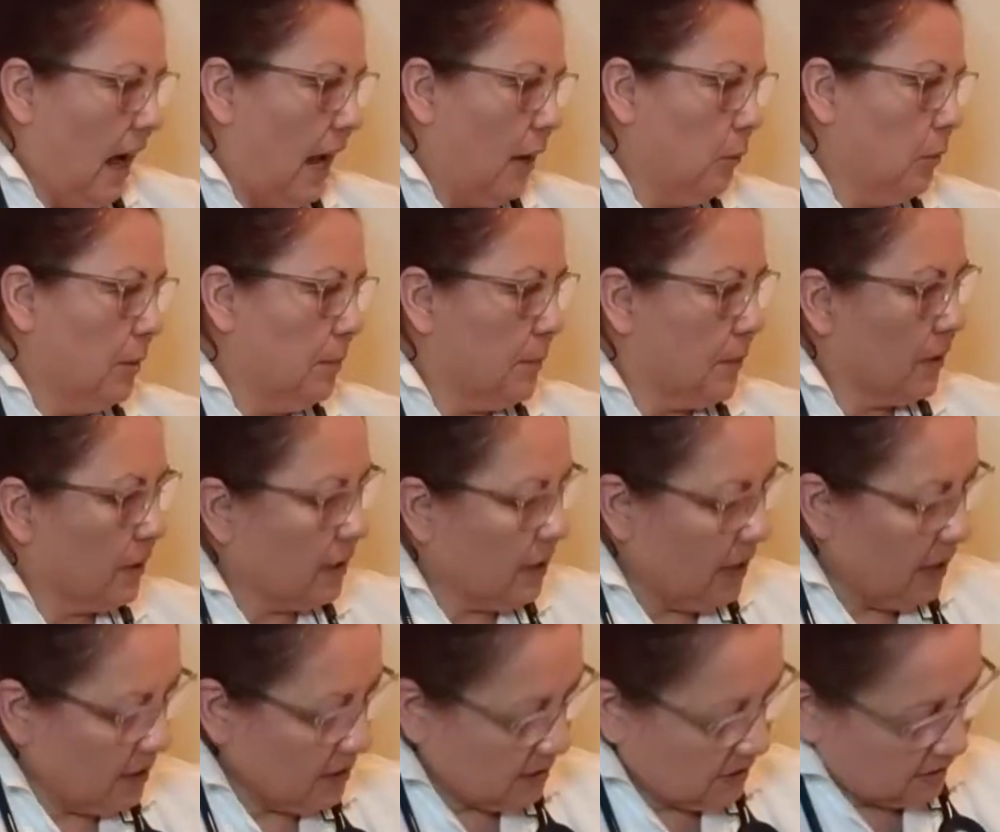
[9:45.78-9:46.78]
I would
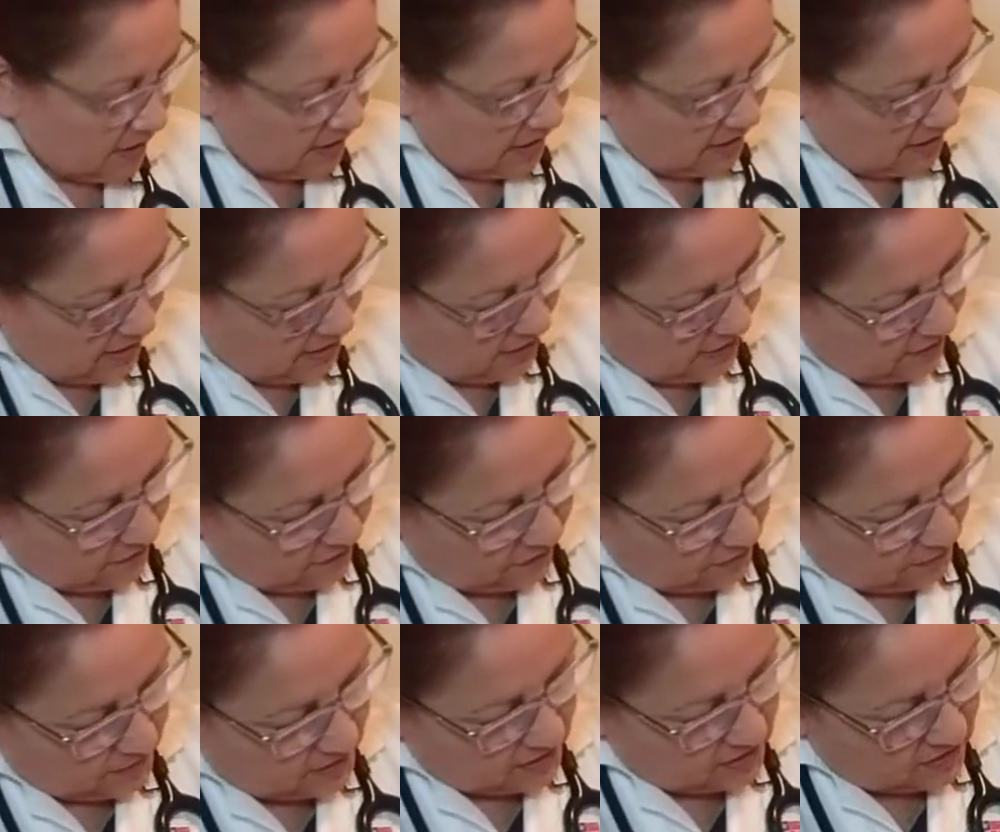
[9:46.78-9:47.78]
percuss
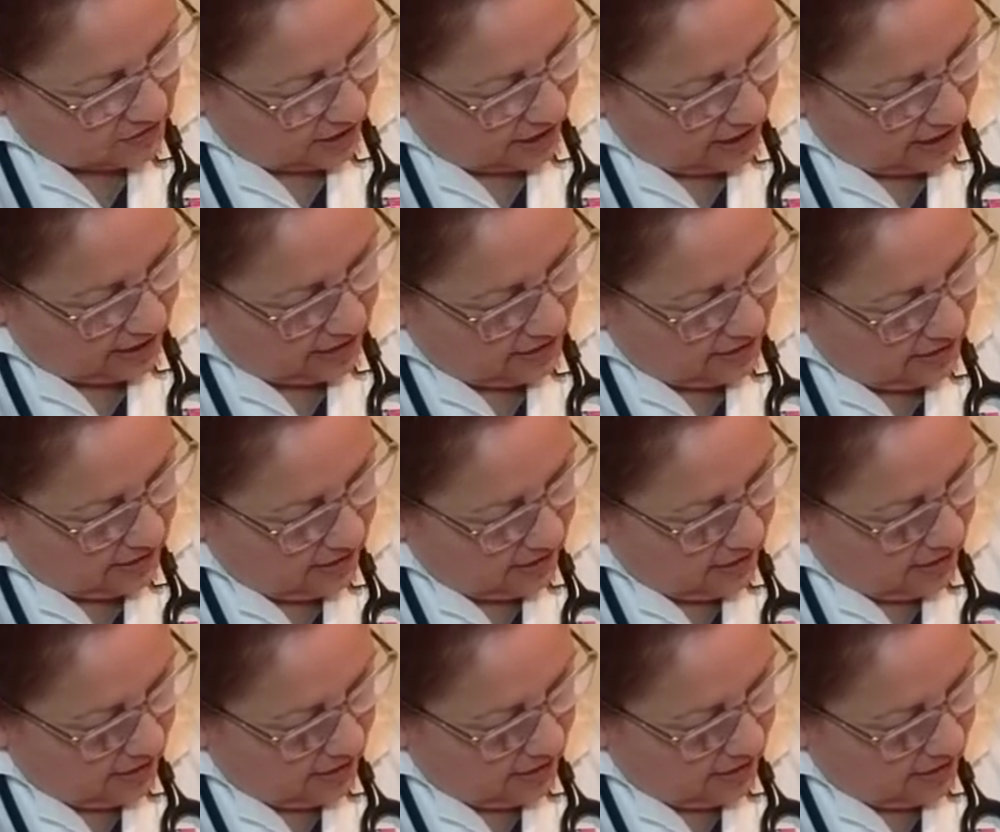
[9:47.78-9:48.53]
from the side,